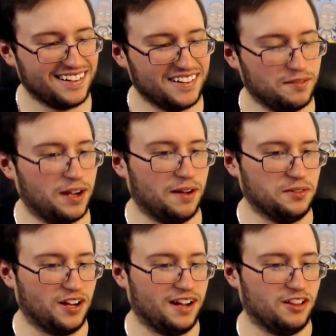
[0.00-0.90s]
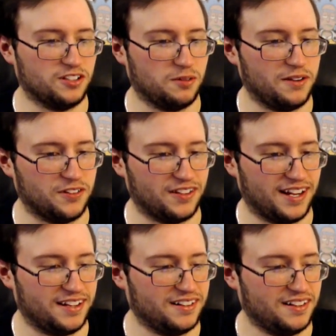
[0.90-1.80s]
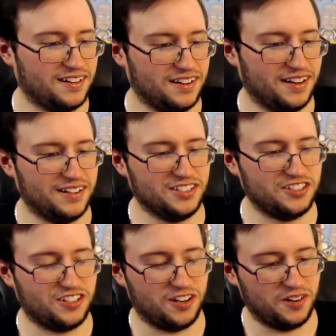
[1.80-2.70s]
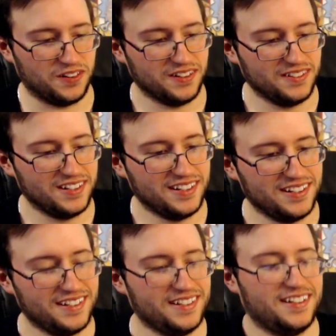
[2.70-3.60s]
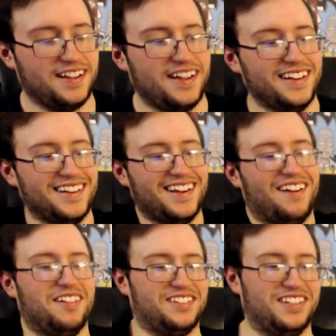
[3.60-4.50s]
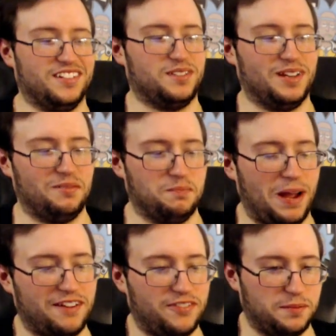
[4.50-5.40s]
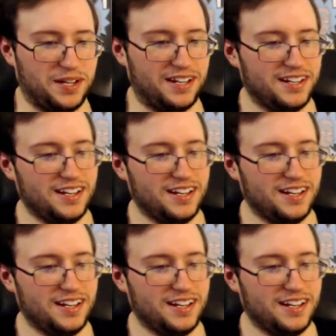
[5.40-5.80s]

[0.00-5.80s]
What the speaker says: Wait, I'm sorry. I looked away for a second. Alright, let's just start over. I want to see this backflip again.